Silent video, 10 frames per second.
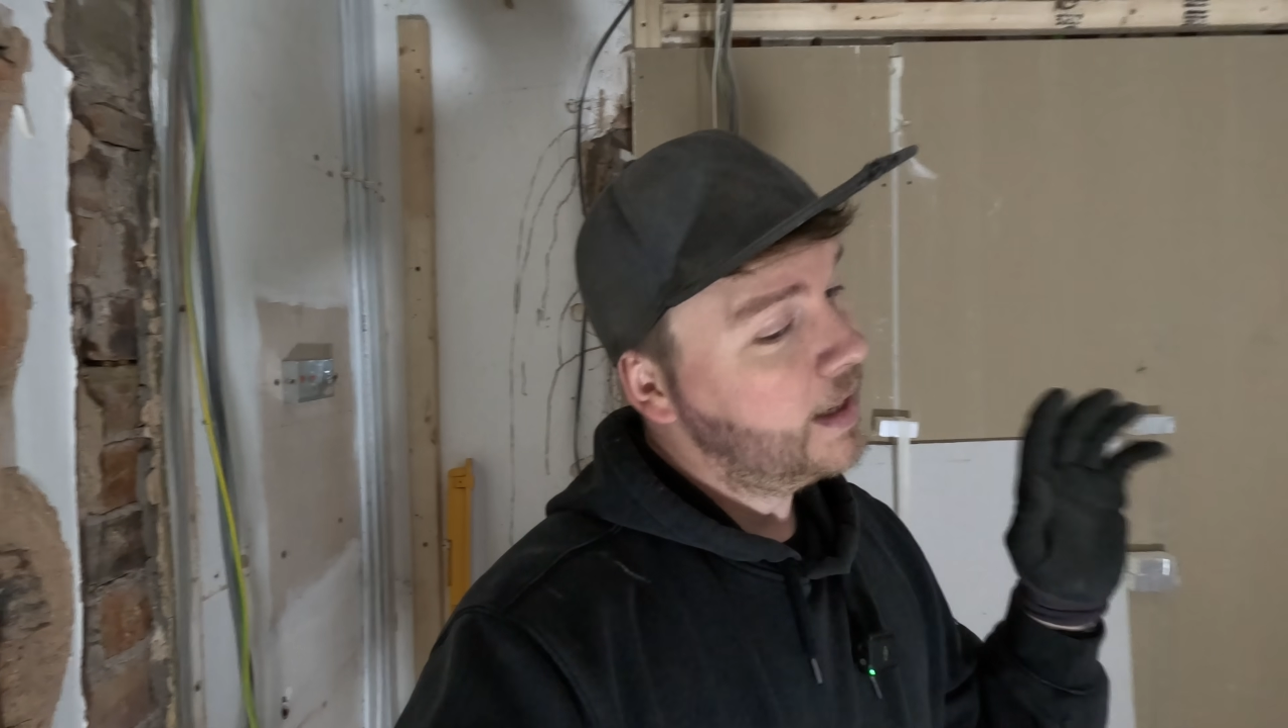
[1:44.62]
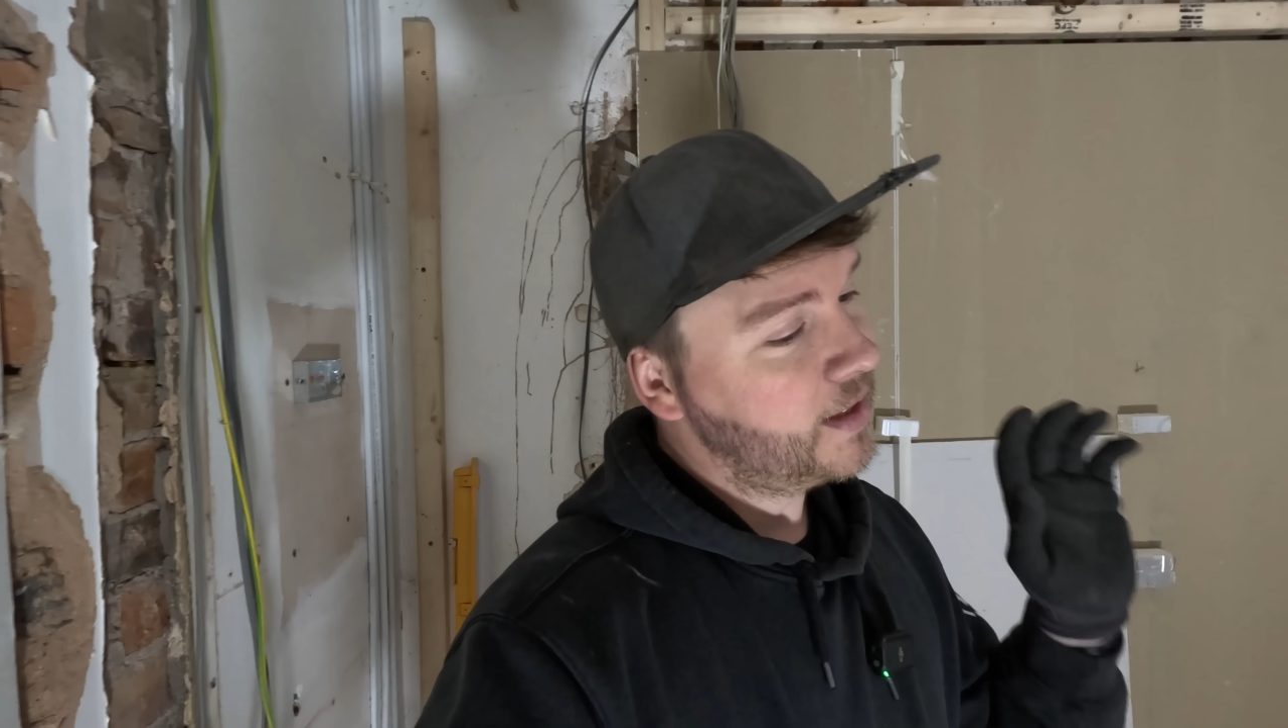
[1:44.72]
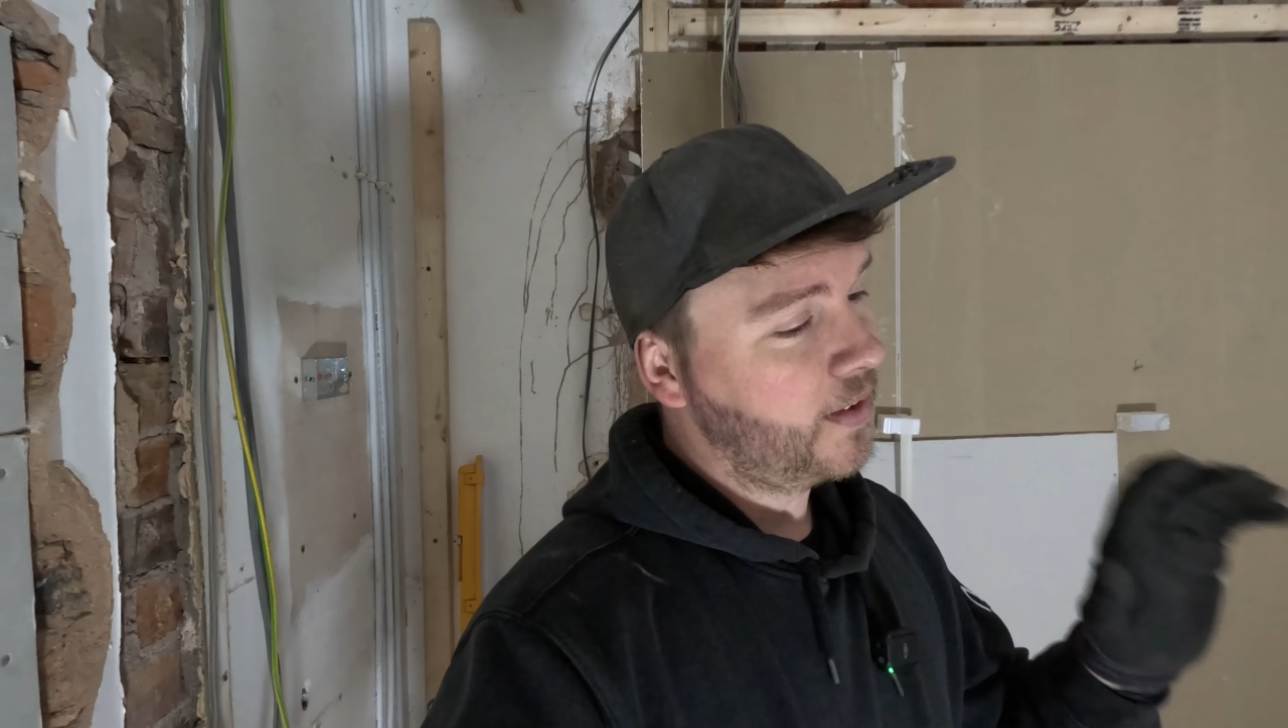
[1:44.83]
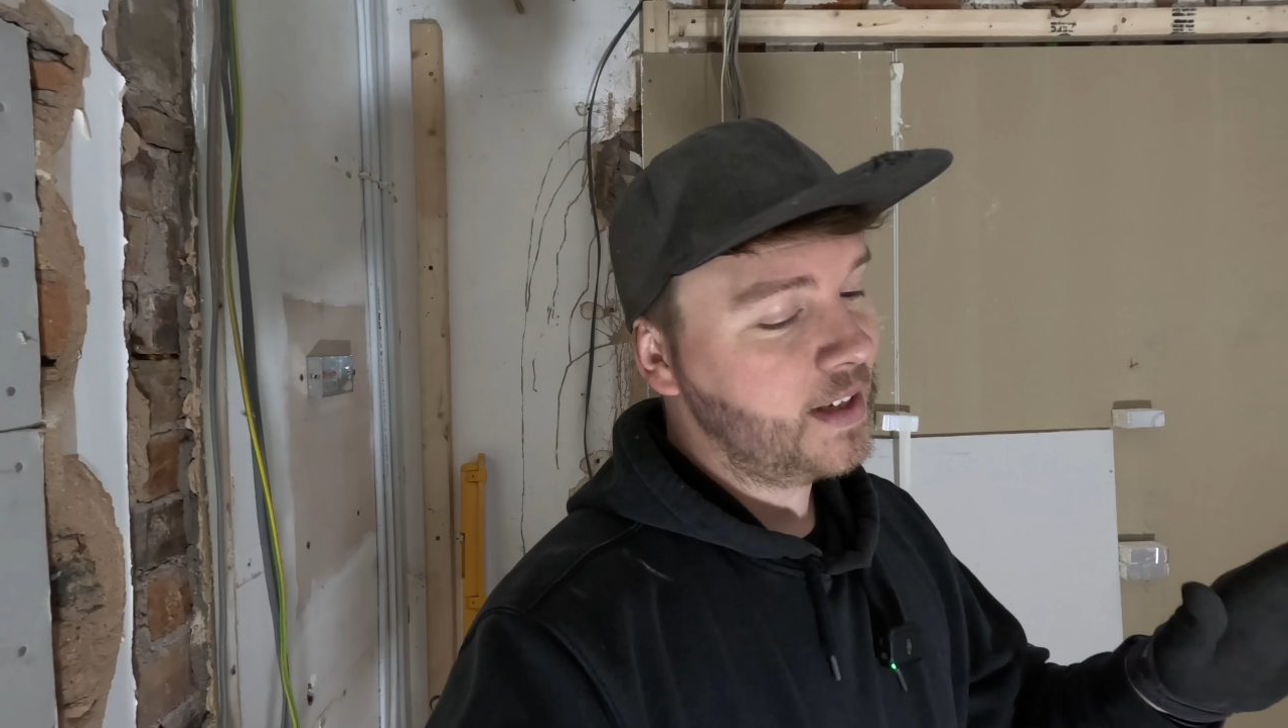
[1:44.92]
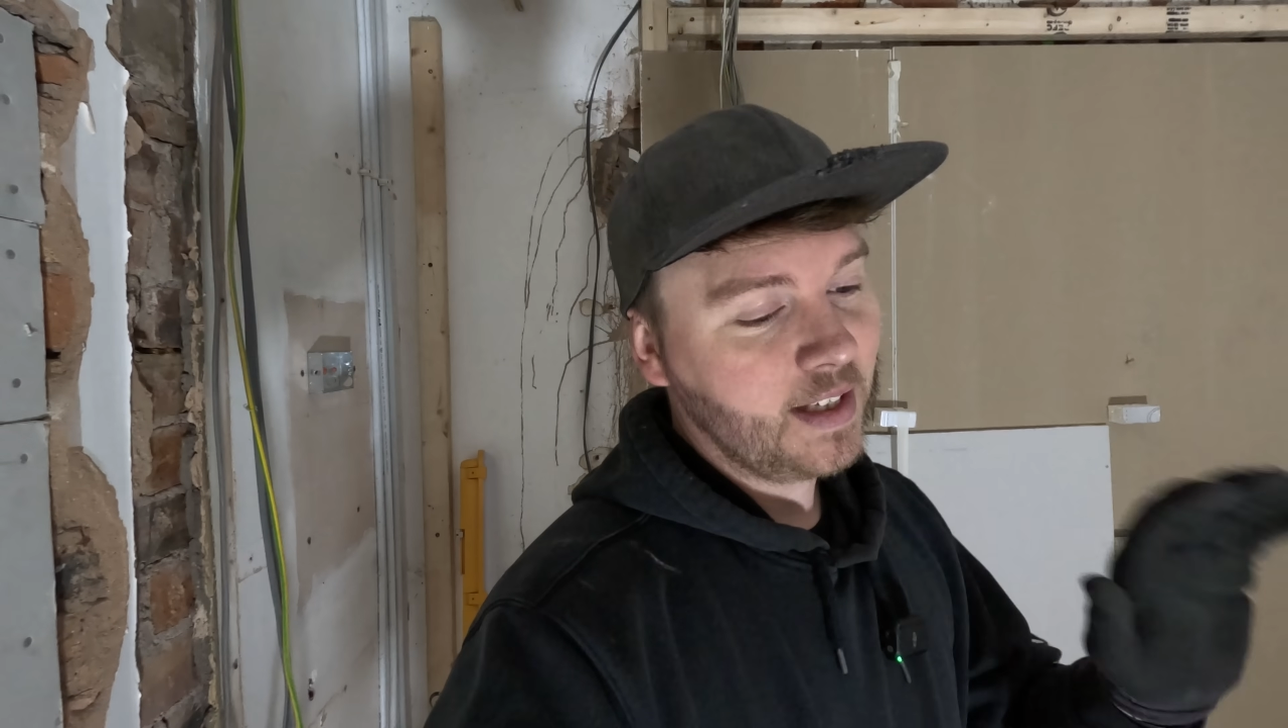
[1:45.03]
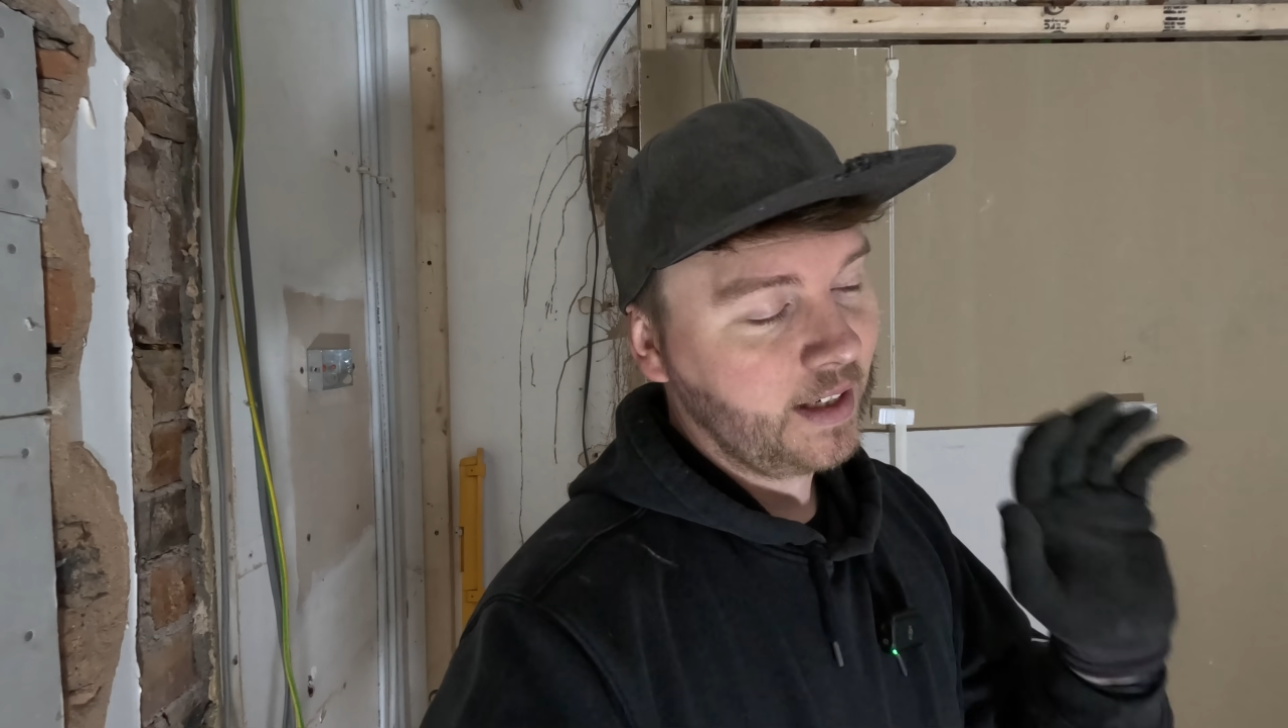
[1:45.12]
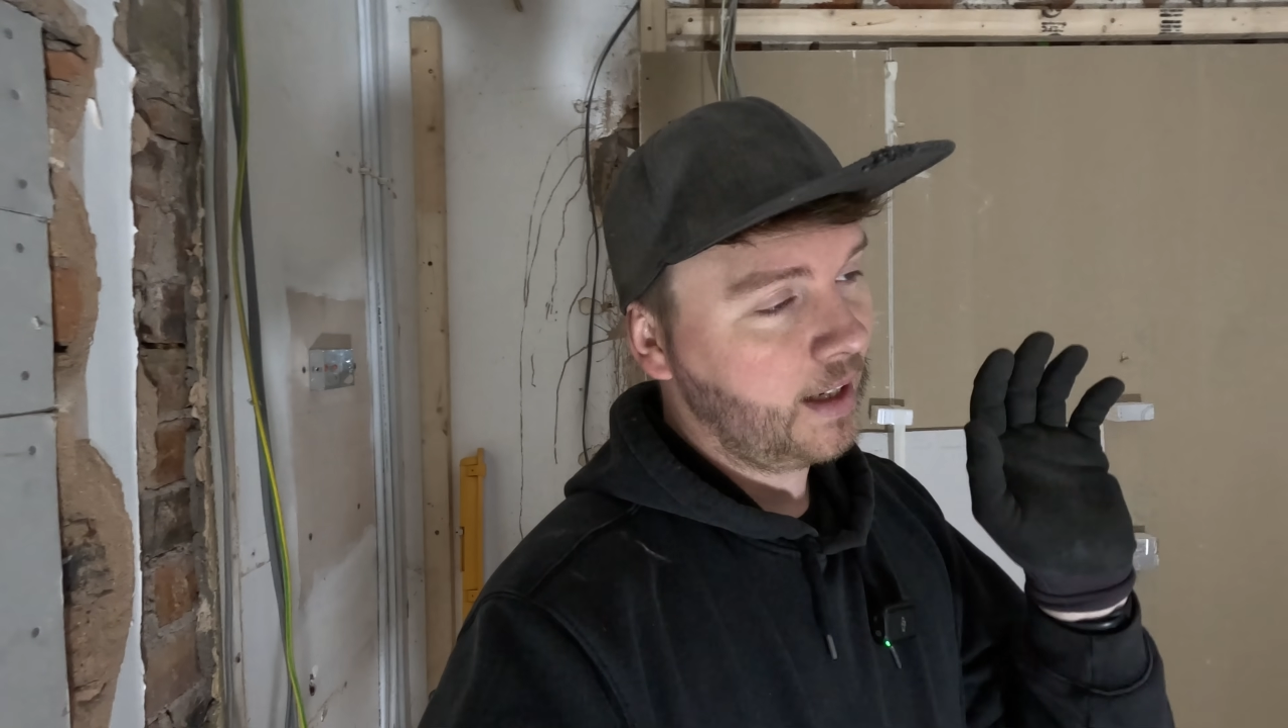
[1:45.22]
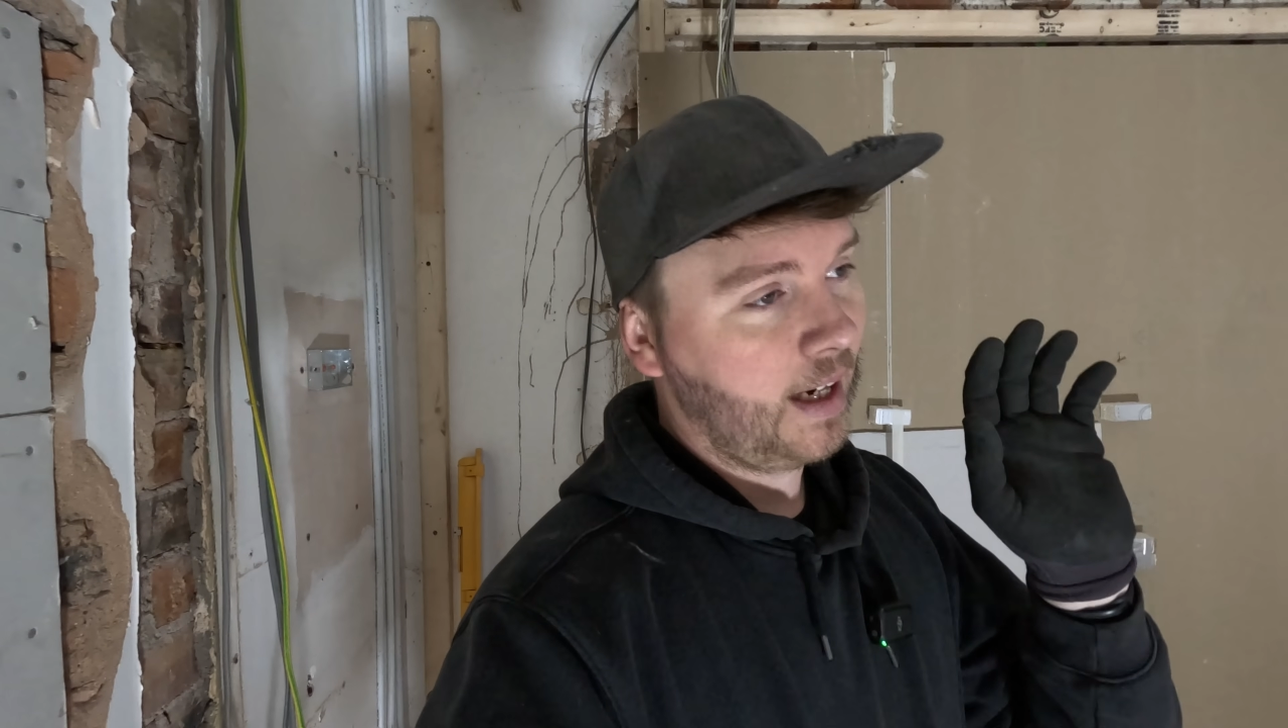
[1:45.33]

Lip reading: So this isn't gonna